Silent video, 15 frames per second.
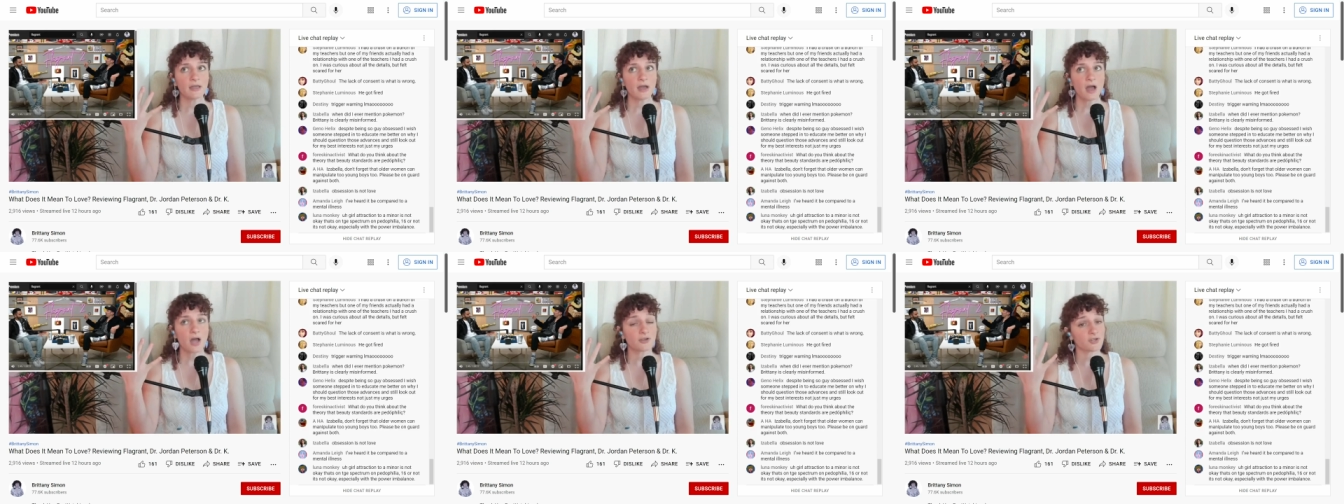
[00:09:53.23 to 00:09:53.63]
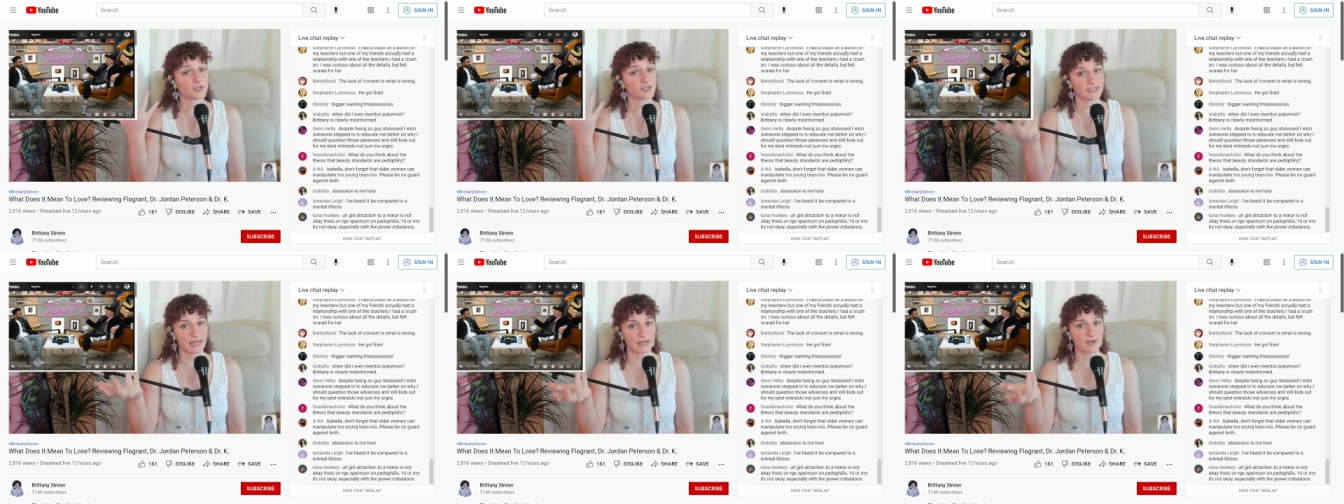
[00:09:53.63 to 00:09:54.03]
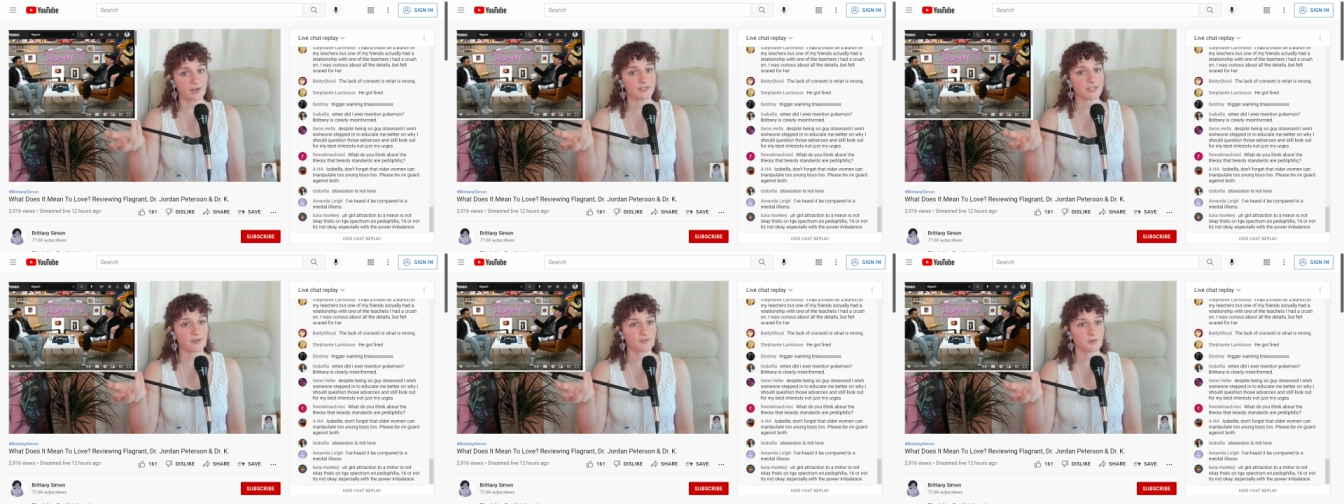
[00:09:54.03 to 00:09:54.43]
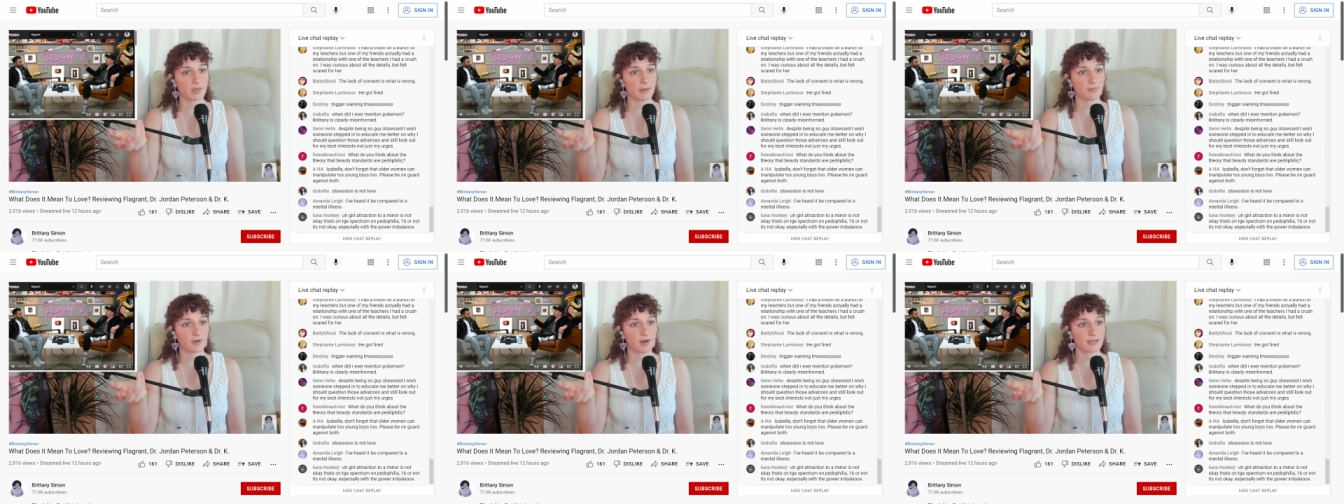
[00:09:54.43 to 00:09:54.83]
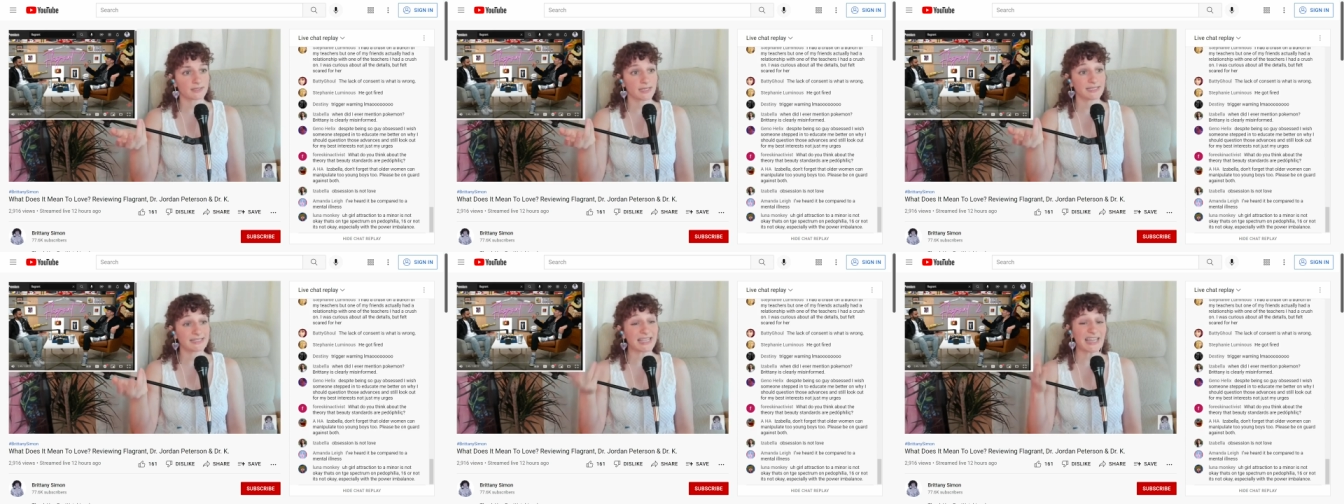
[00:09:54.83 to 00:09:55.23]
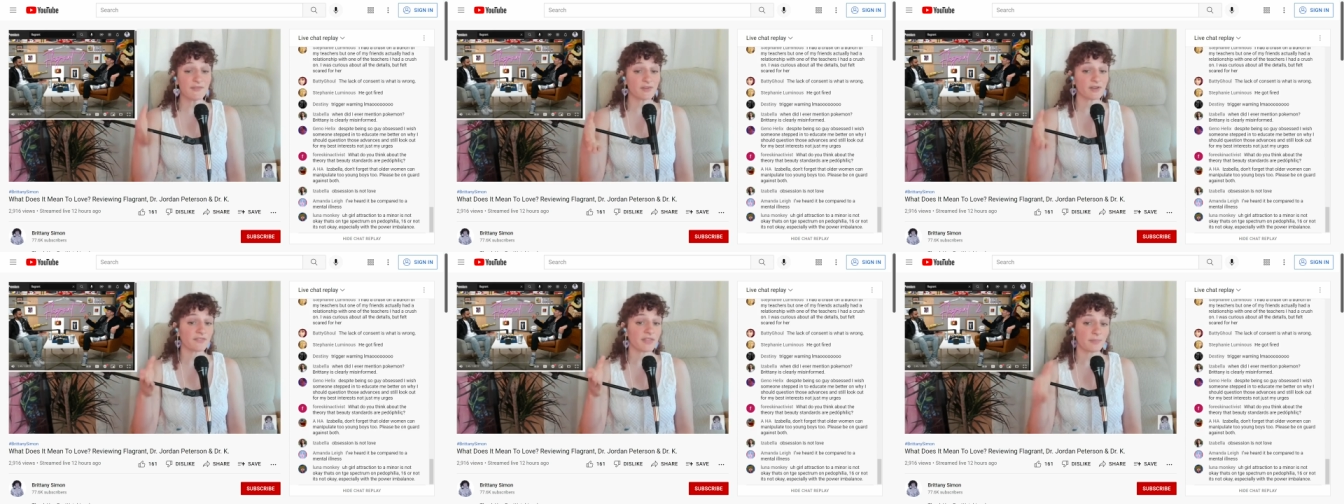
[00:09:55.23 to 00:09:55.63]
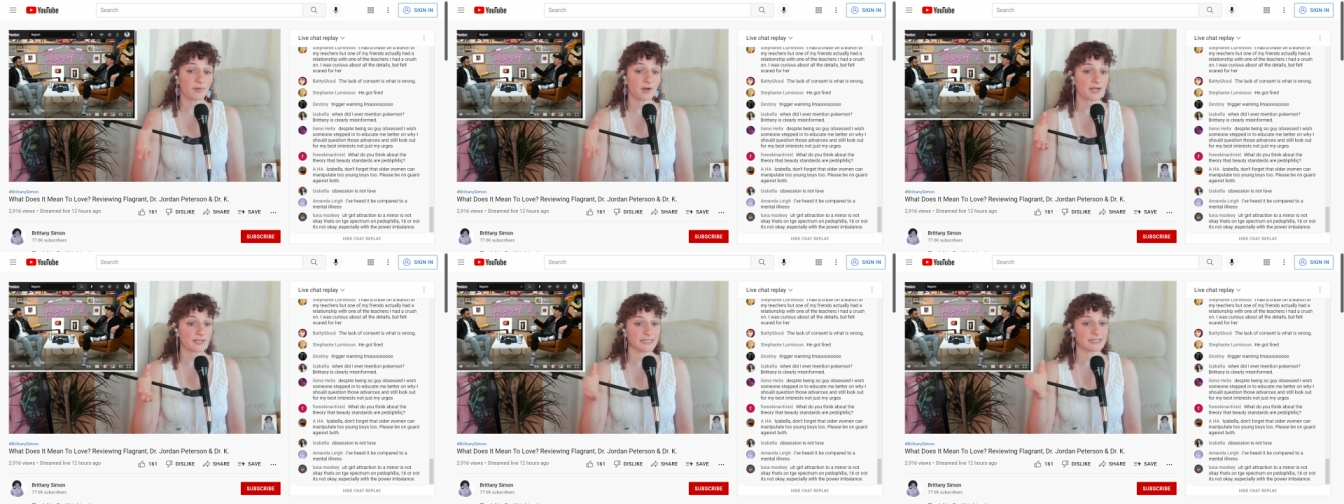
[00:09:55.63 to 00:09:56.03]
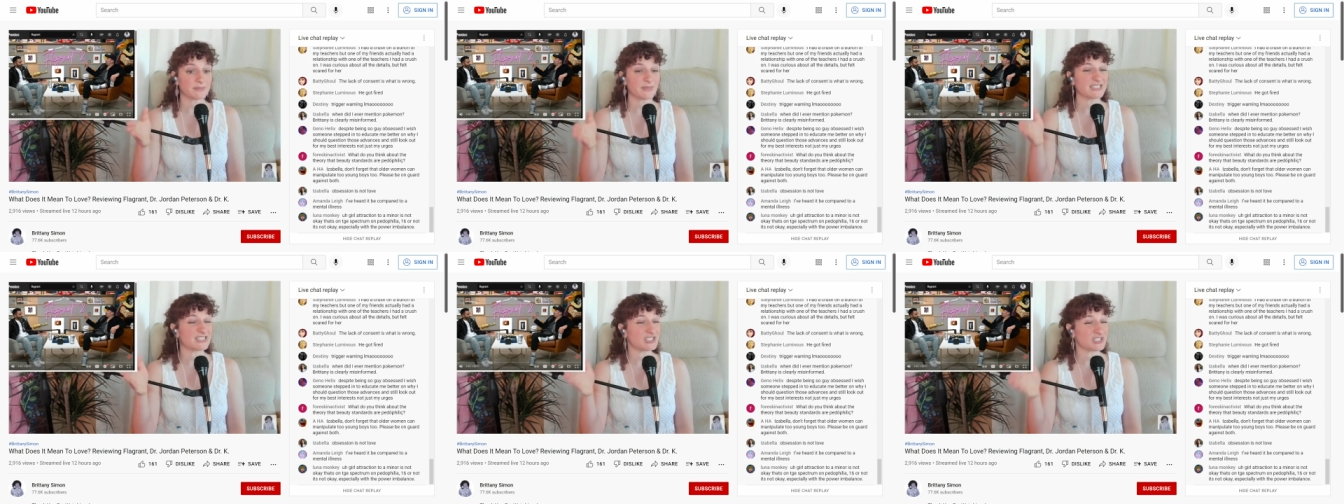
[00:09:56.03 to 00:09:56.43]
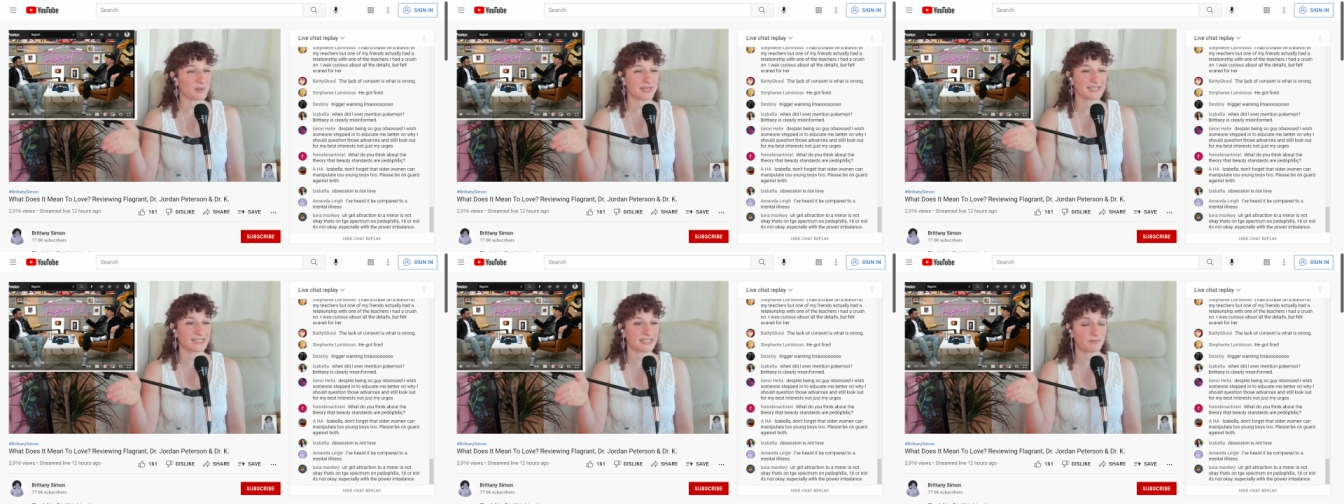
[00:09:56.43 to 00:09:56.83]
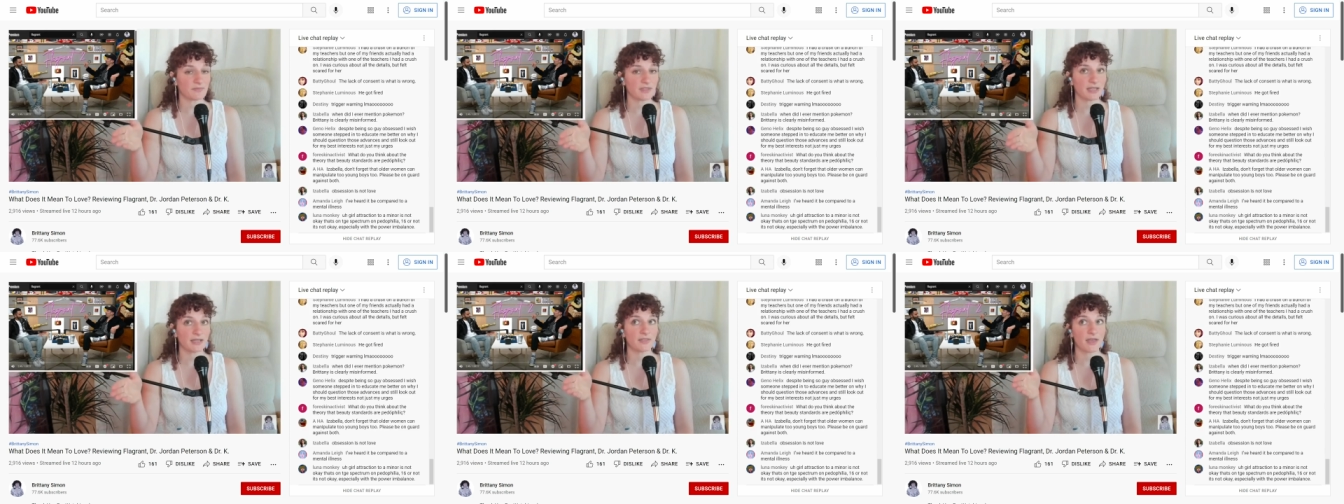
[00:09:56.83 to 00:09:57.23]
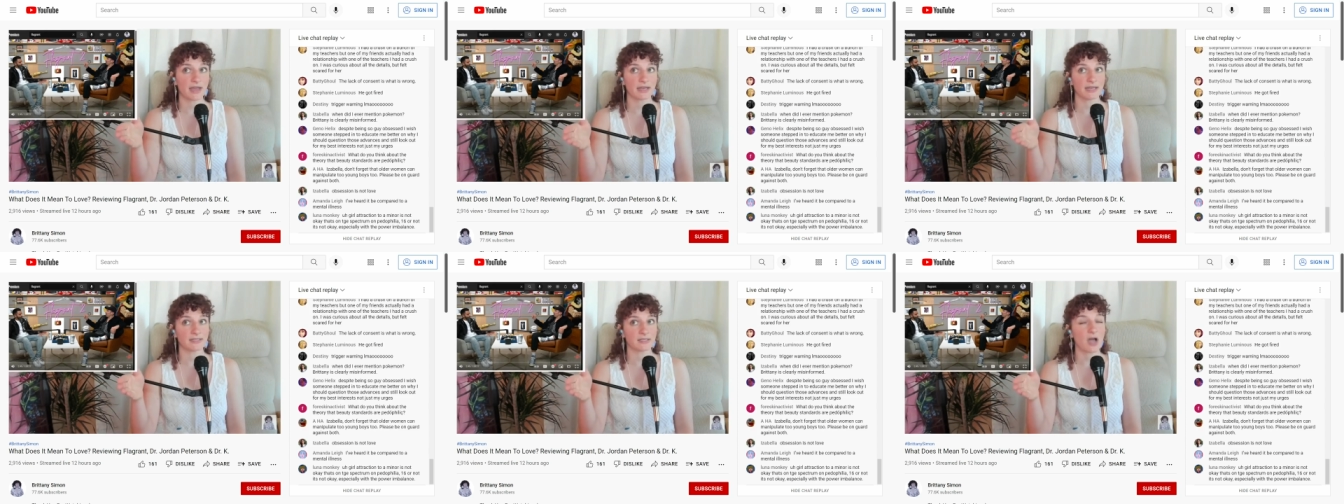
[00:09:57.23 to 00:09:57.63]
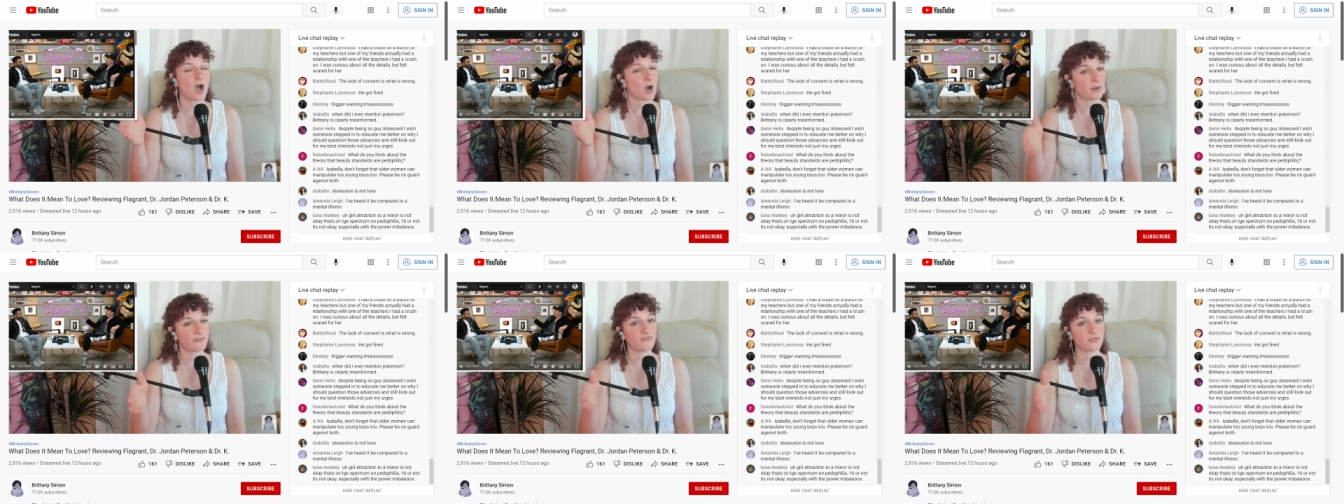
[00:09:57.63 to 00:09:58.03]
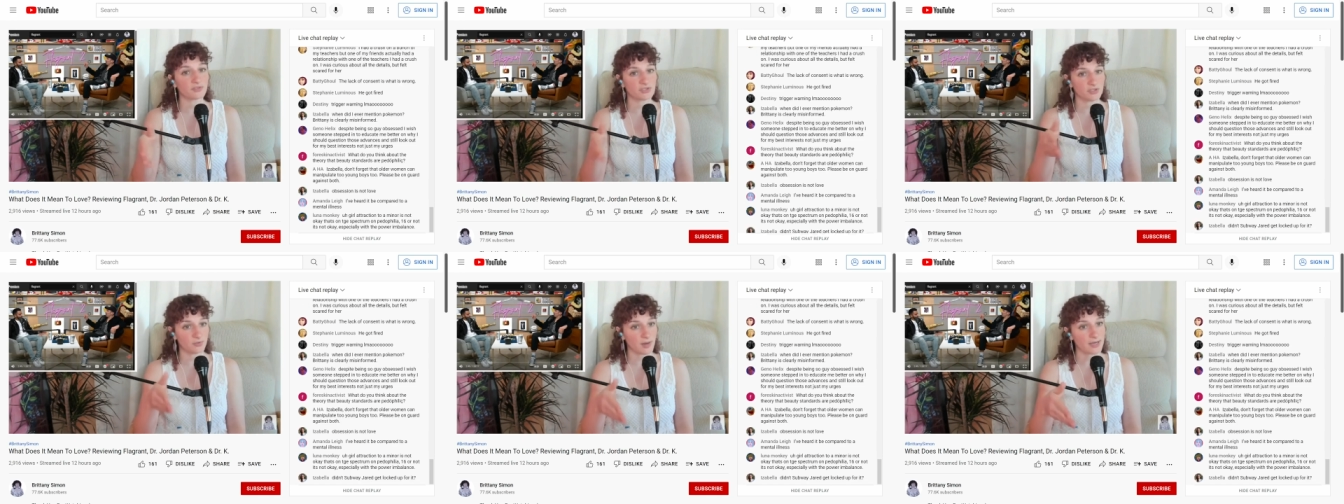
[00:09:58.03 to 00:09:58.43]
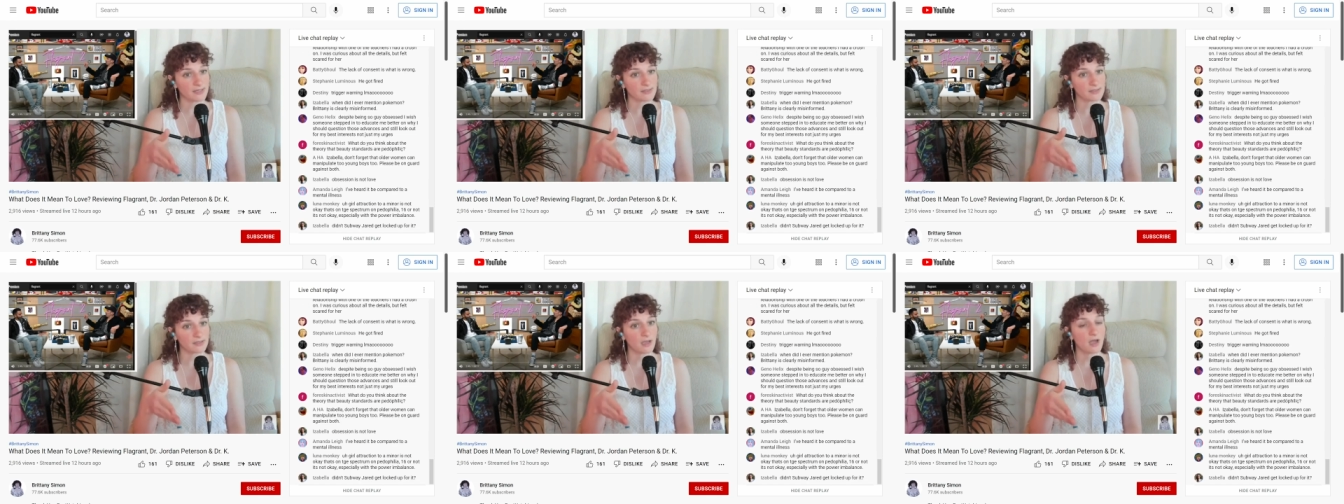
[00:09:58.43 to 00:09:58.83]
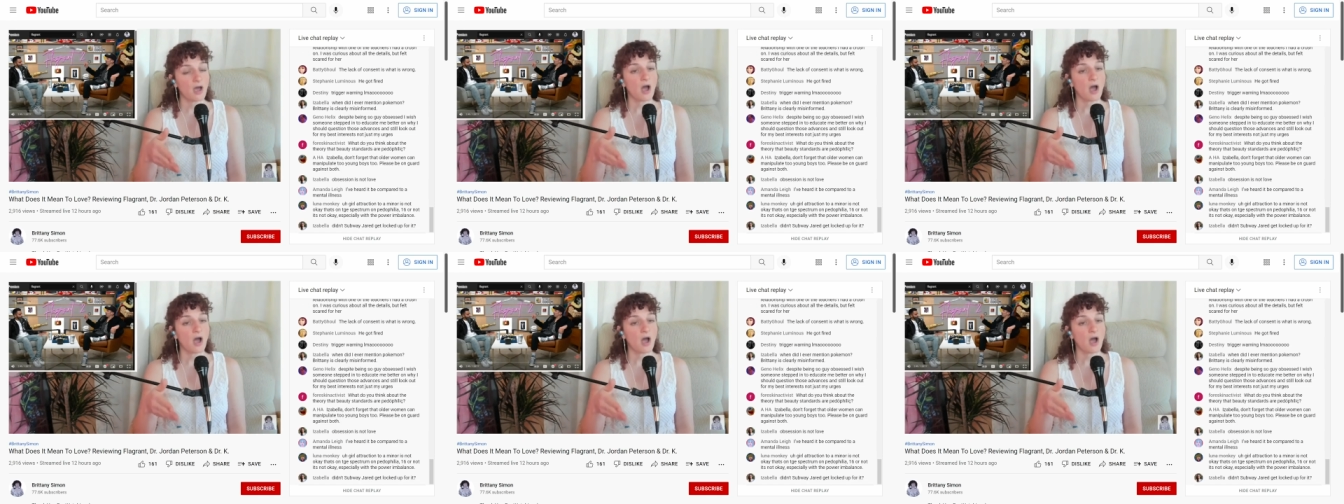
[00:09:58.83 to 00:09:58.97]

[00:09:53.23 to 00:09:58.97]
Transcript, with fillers: understand ourselves through that process, even if that process means doing something that is harmful to us?